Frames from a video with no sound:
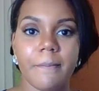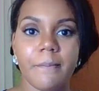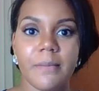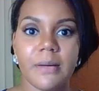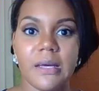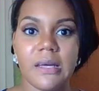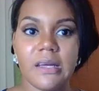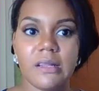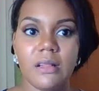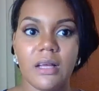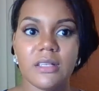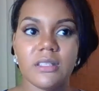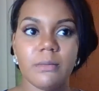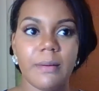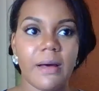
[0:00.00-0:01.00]
But
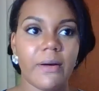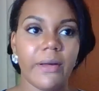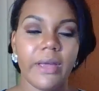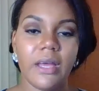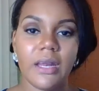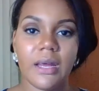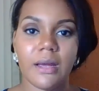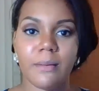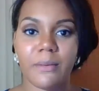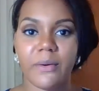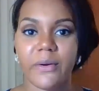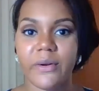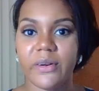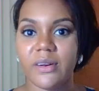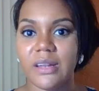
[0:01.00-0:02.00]
that's about it. I am
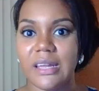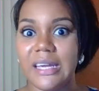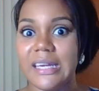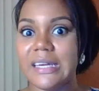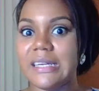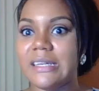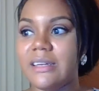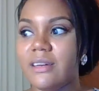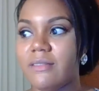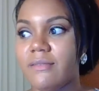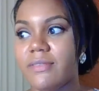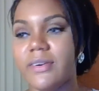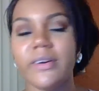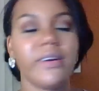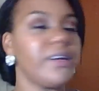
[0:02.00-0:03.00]
currently in
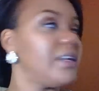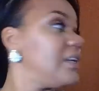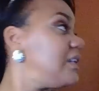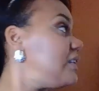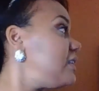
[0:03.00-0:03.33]
Denver and it